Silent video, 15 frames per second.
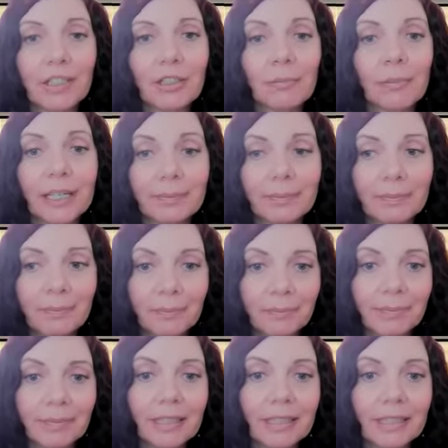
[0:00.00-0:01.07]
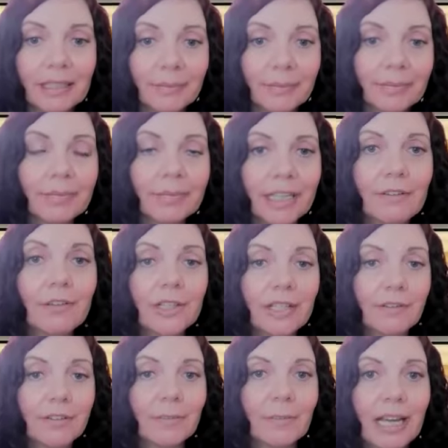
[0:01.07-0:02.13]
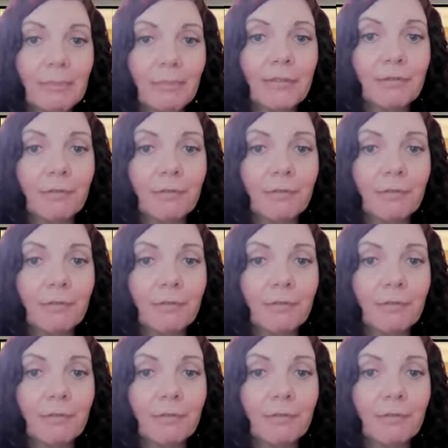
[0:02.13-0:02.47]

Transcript: okay too. But give yourself some time